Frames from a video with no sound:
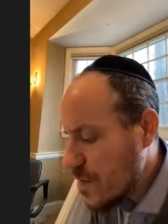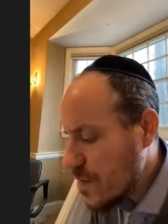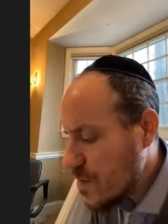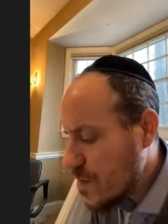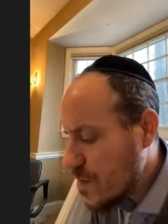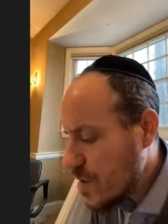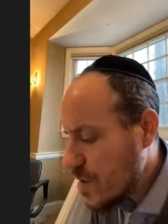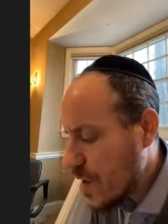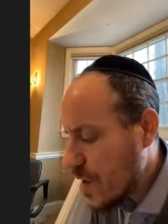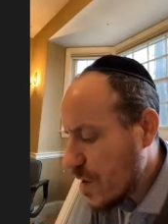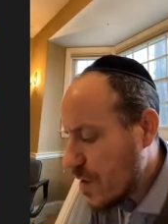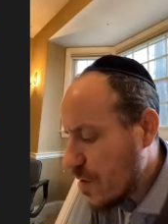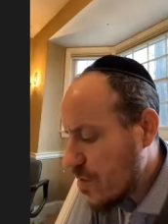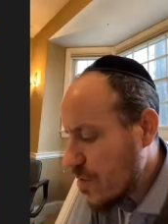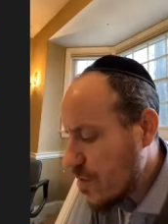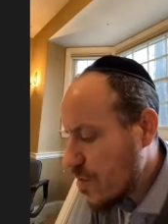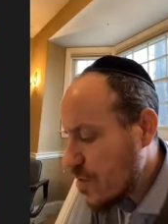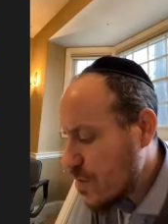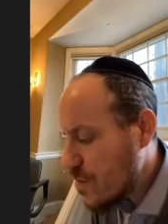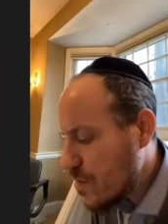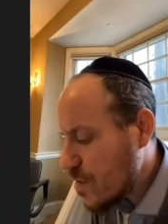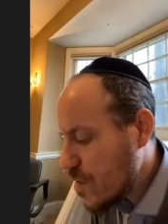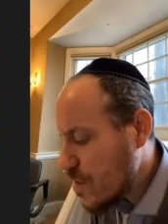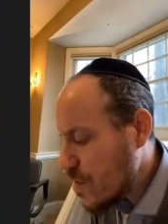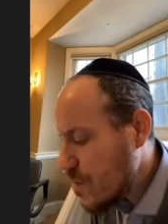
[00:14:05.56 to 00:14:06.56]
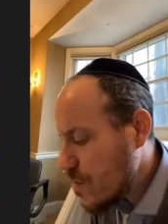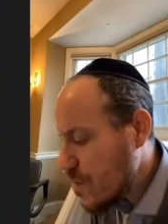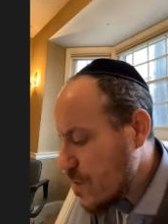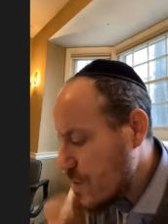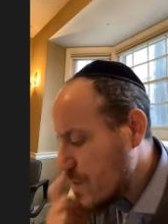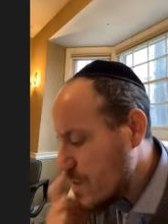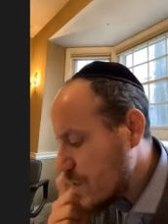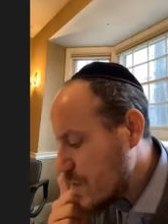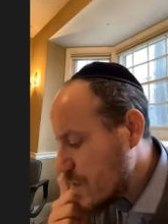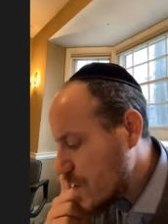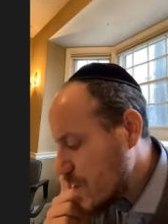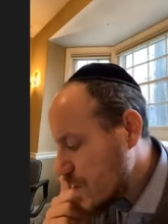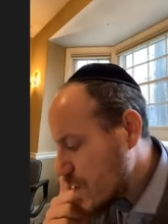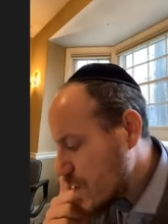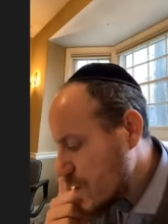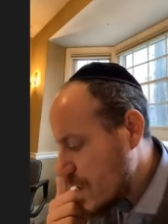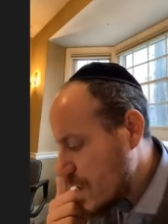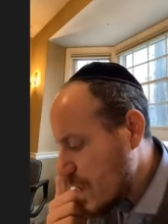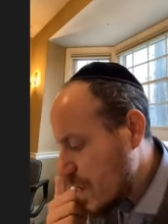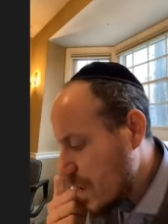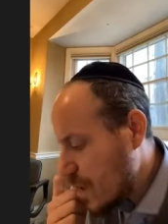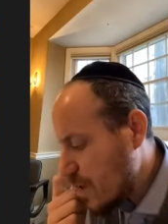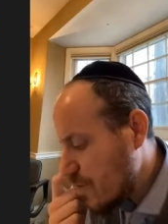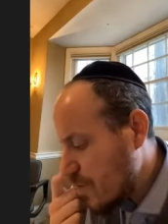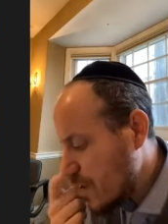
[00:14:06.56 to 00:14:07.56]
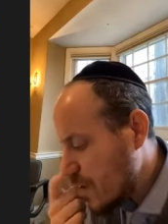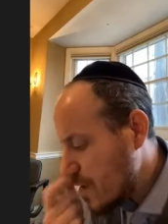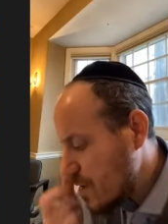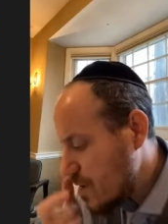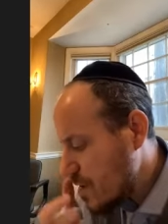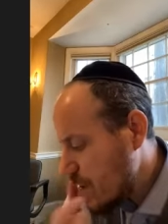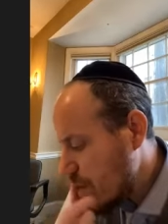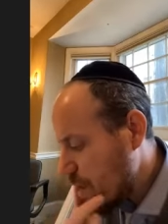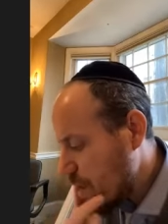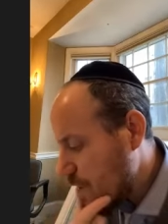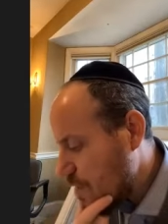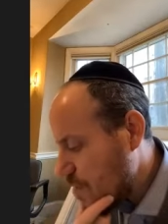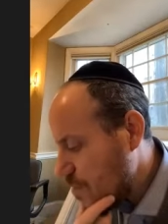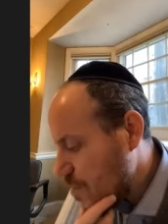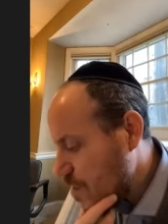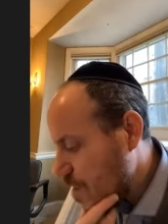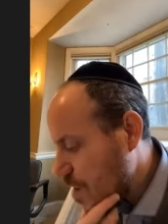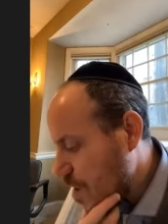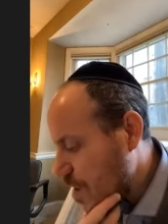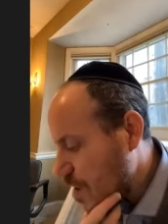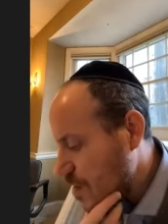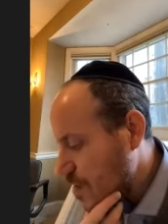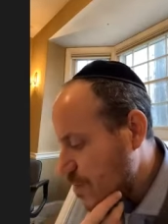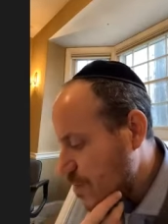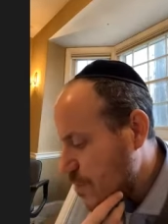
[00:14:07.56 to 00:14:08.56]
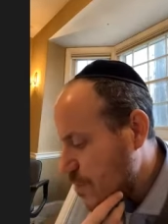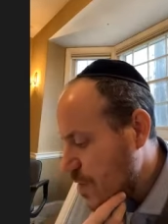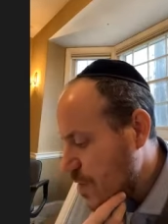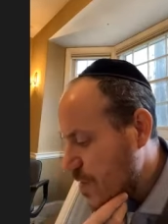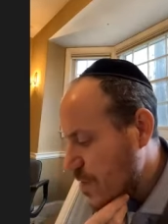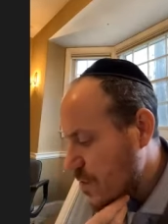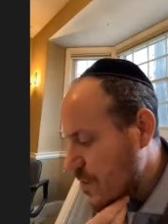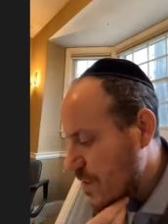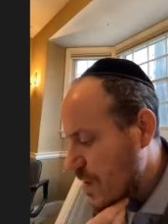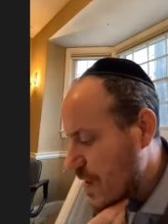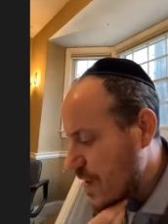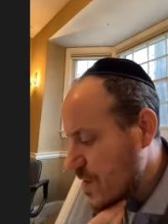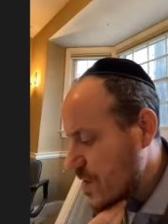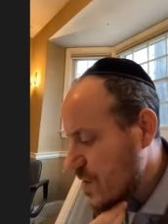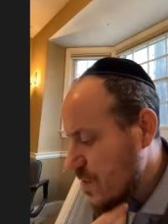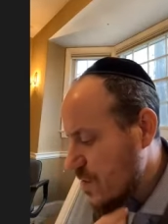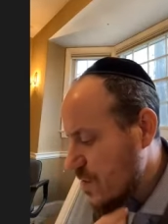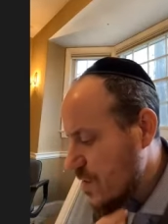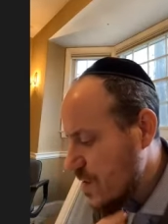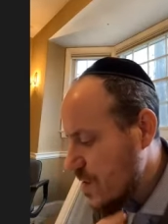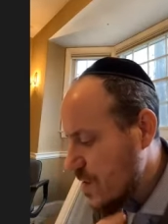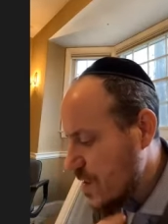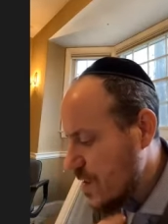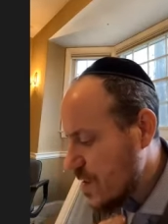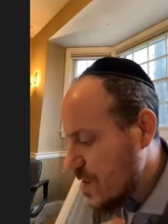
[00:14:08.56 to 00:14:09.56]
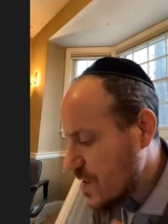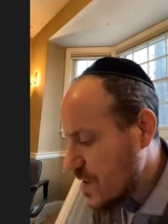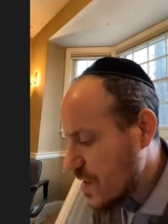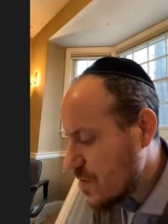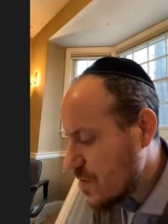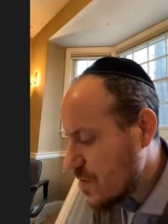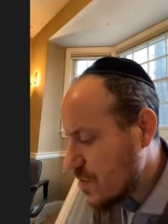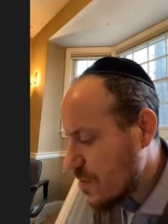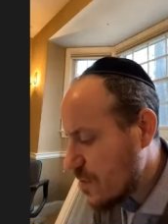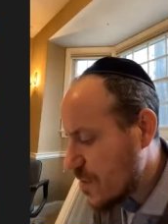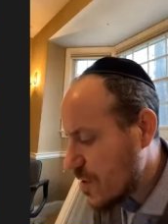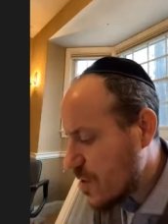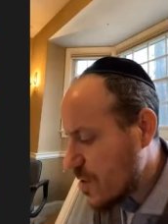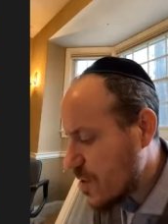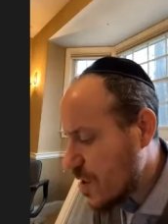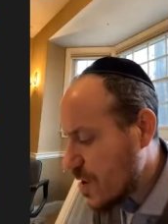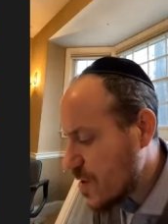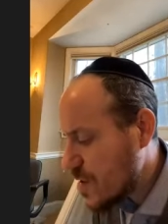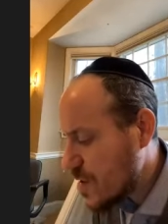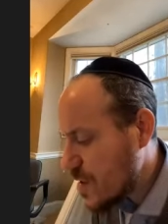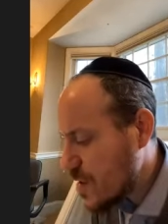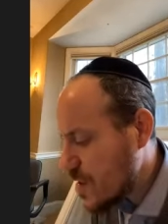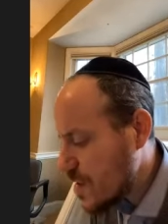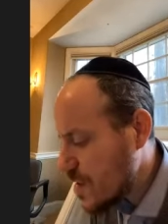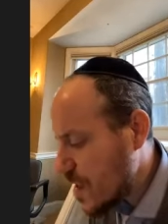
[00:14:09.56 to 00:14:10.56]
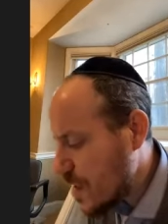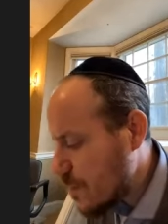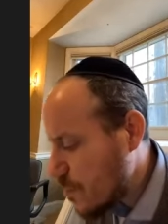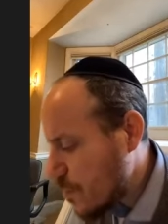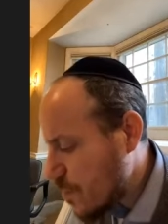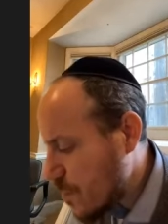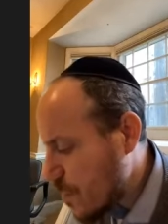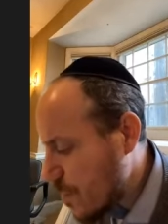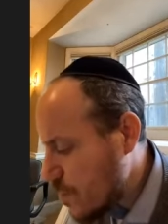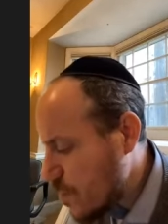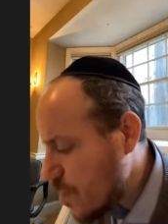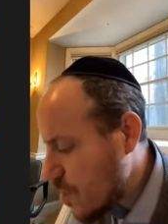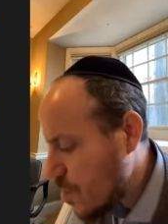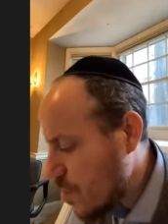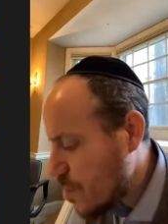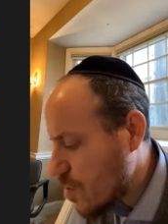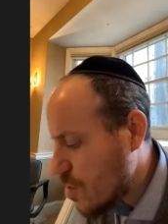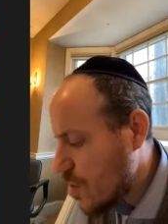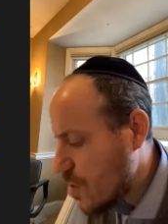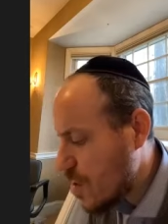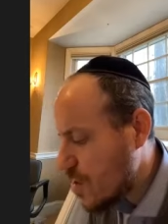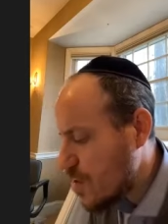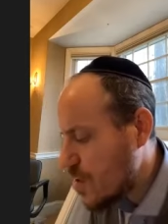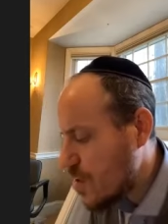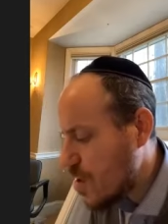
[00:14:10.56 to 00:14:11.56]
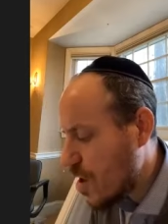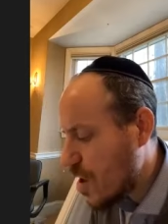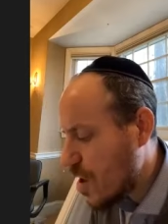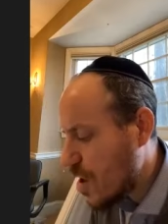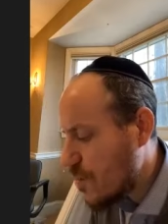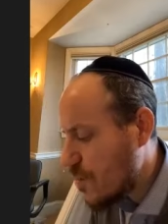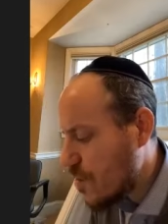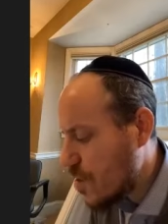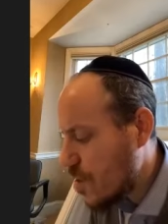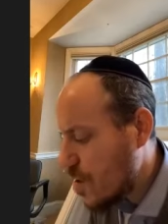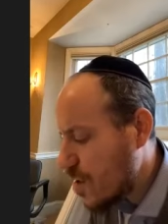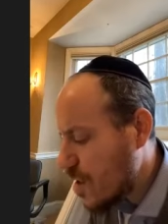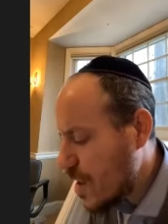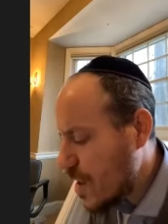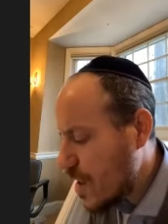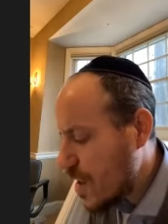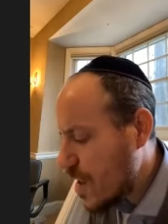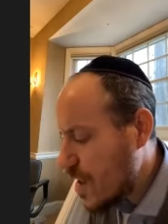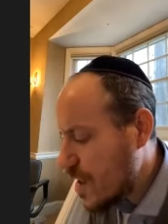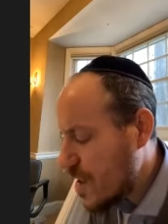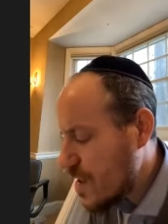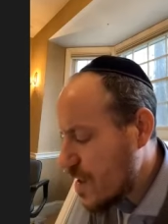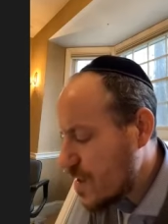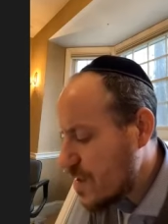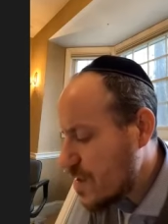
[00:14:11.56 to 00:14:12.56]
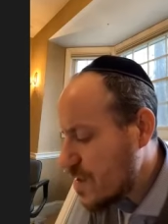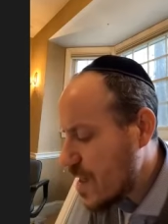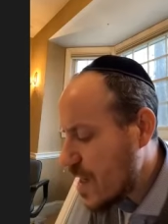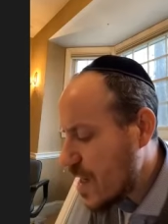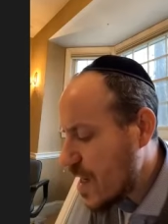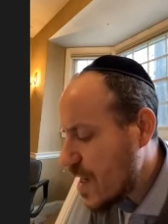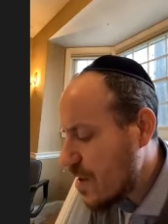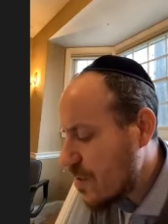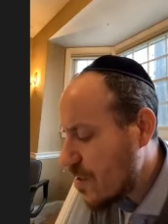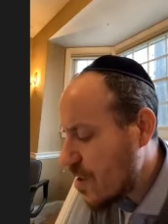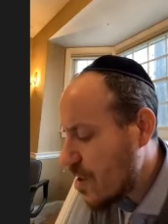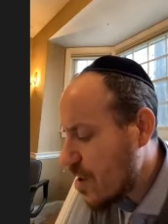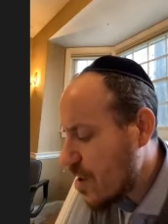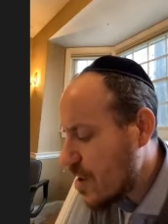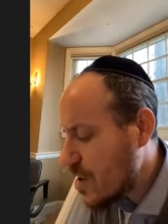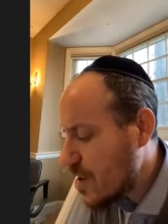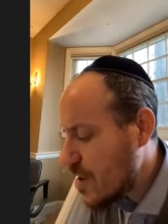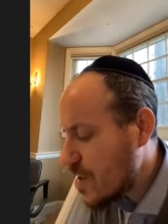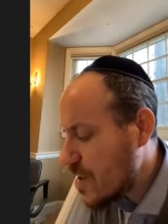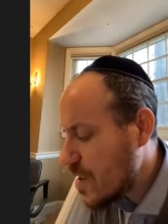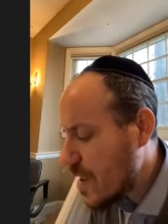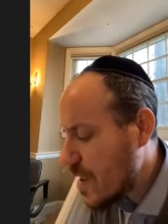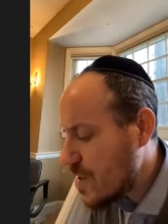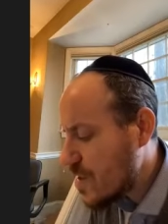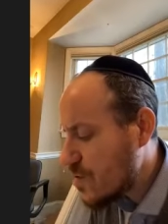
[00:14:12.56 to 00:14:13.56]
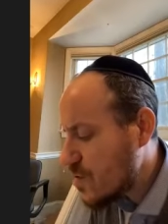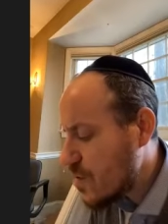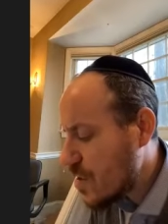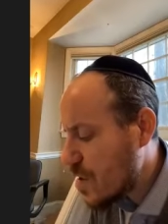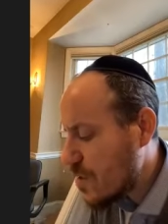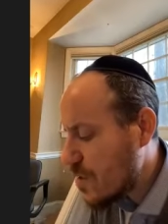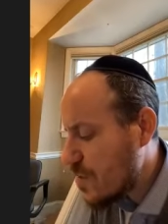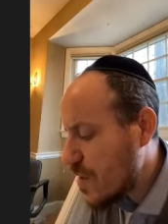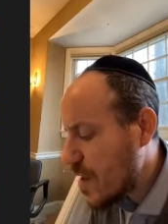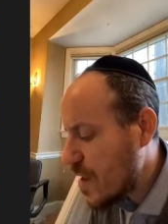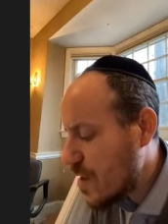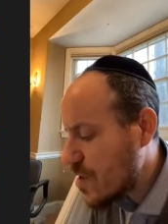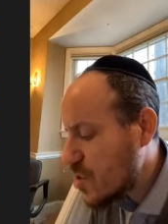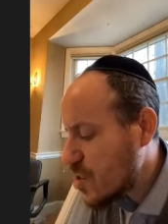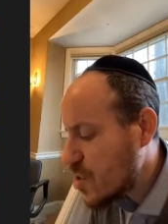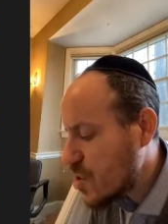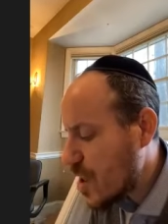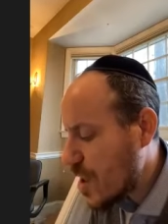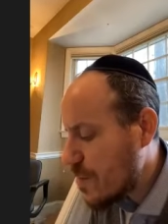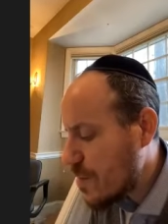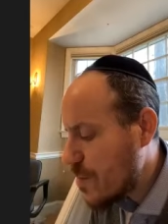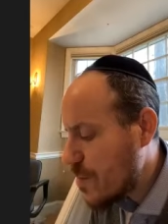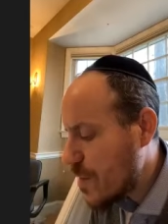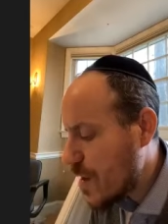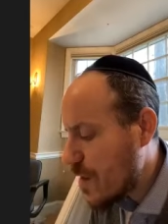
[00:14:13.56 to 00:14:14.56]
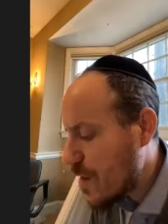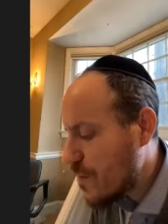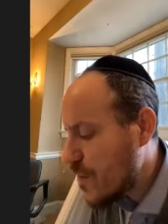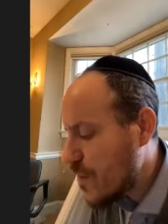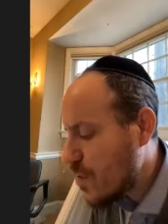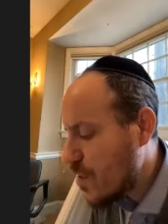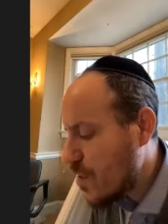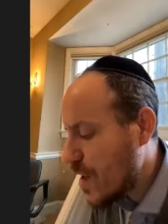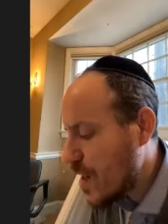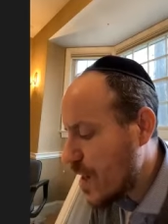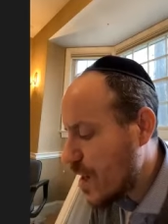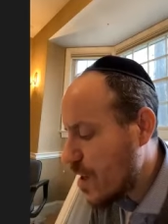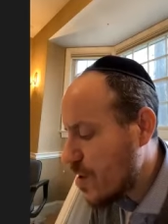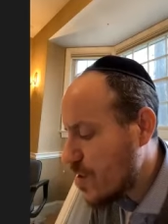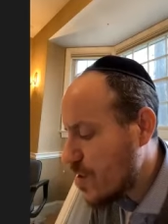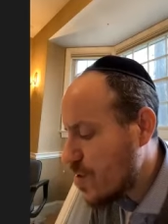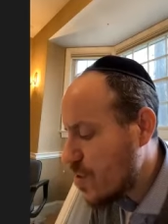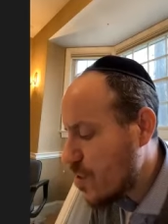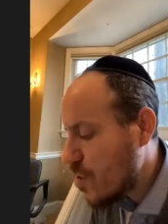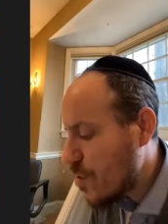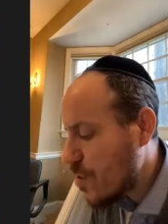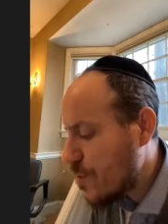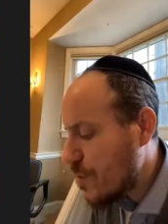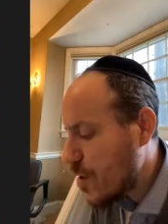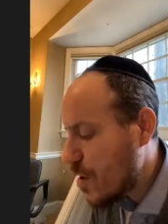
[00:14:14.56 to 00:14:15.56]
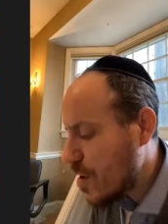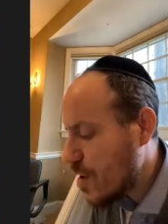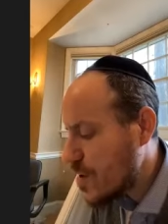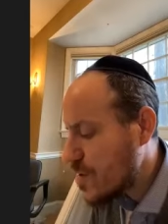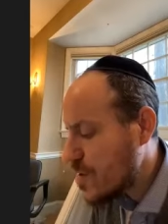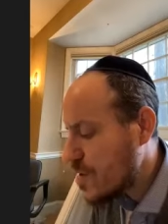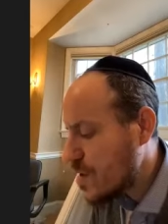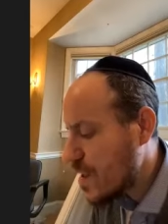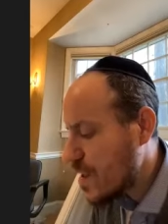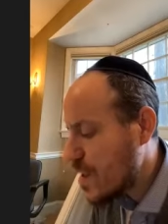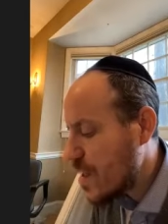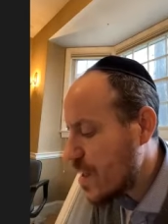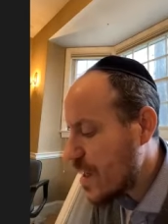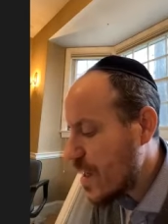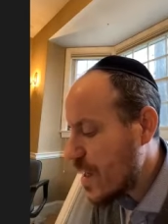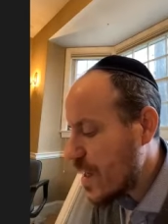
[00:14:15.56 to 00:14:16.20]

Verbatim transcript: So, well, this is how, let's see how uh, the printer Rashi reads it. He says, Rabbi Loss is the name of Rabbi Yochanan, the Amar, Gezerah, Gazrina, Megashamim, Afiwa Hecha,